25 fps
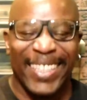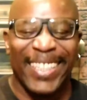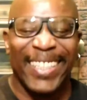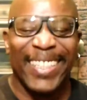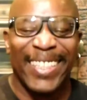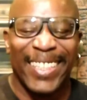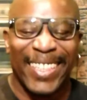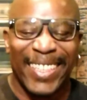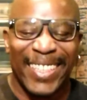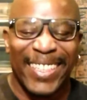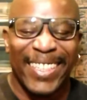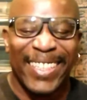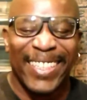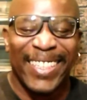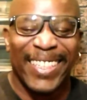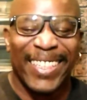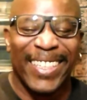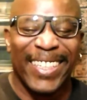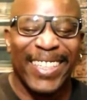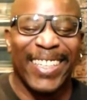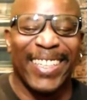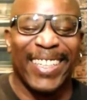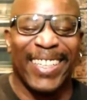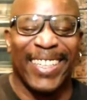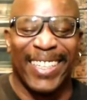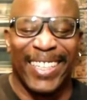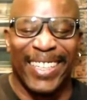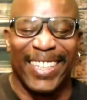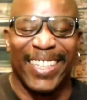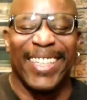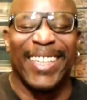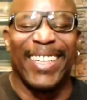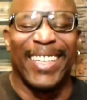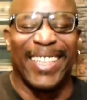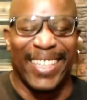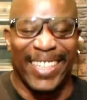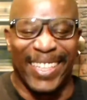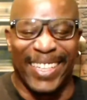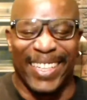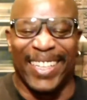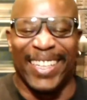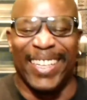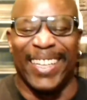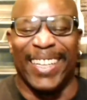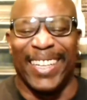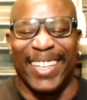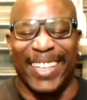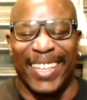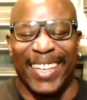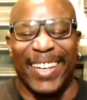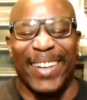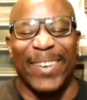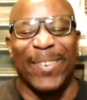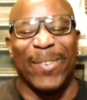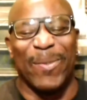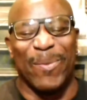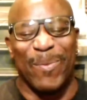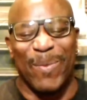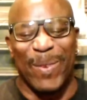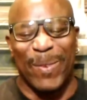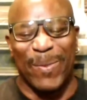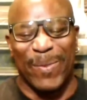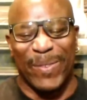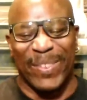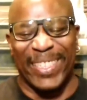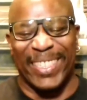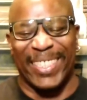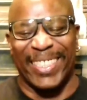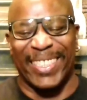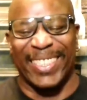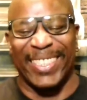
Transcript: just create this perimeter or something for them to bounce off like.